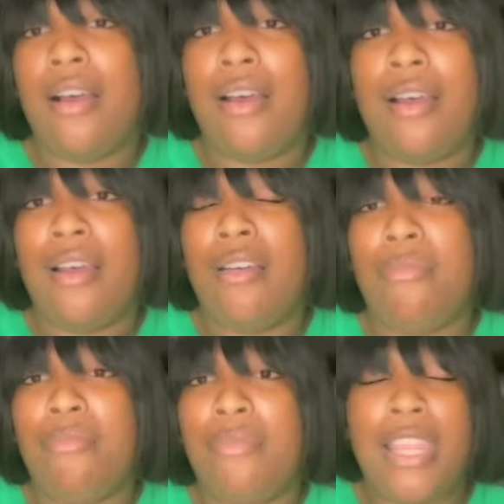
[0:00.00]

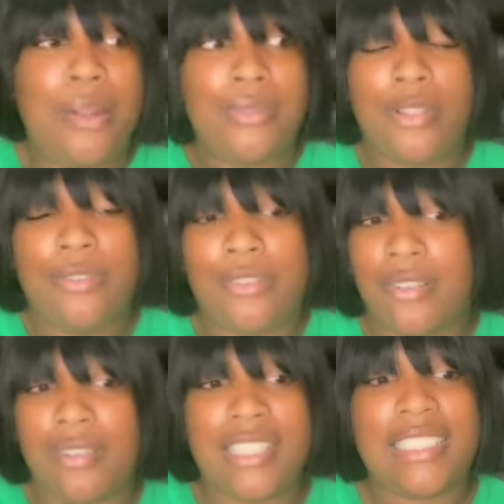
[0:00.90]
And it was over.
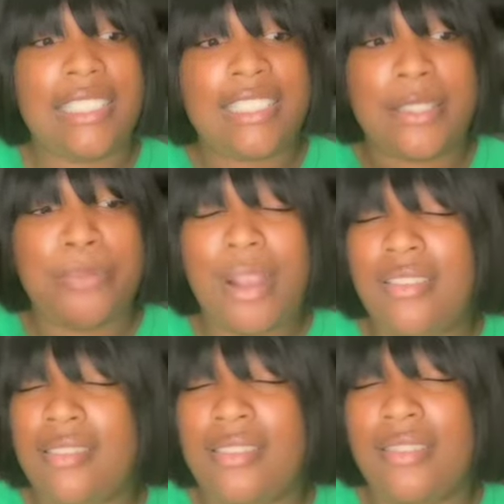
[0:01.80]
It's the
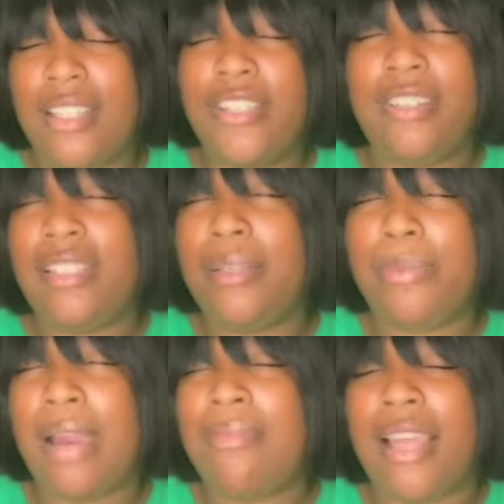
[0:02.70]
process is literally
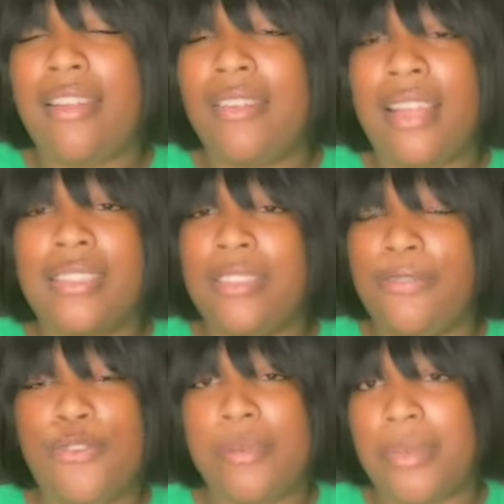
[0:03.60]
probably like less than
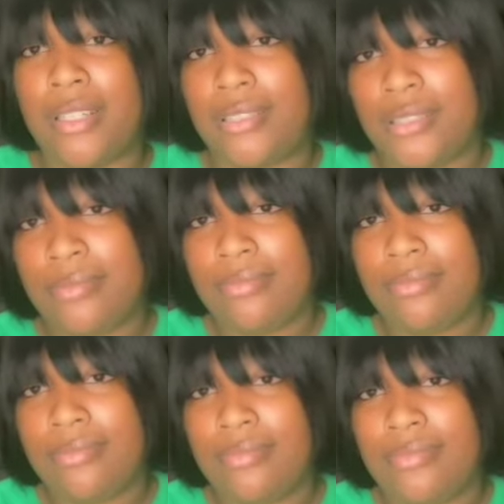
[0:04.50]
4 minutes.
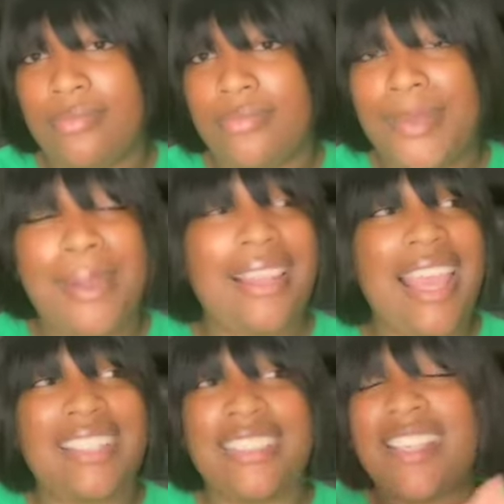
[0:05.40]
You probably
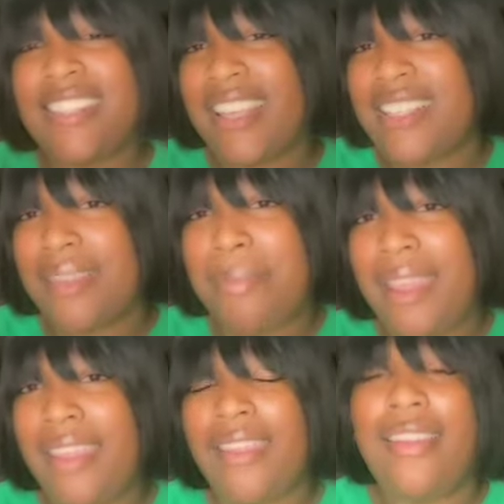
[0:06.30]
had 10 seconds of
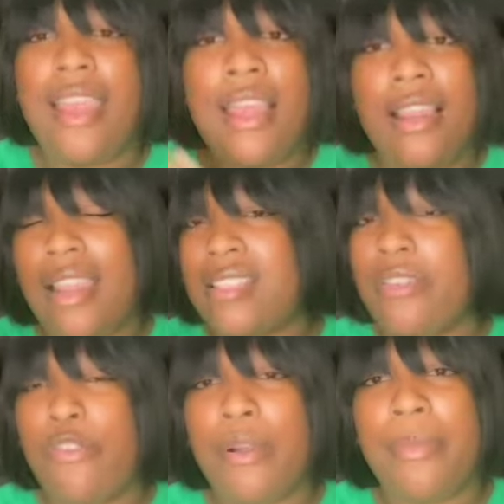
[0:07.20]
pain, less
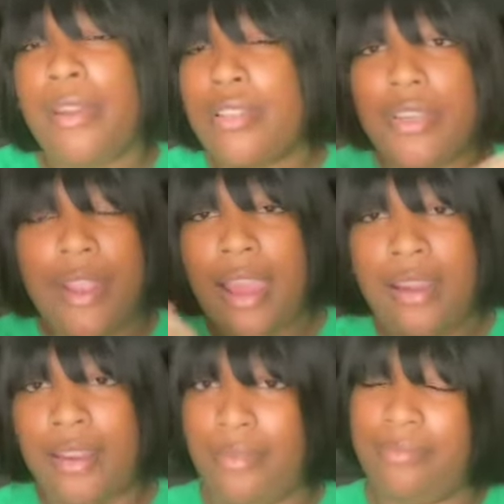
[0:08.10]
than 4 minutes, and you're out of there.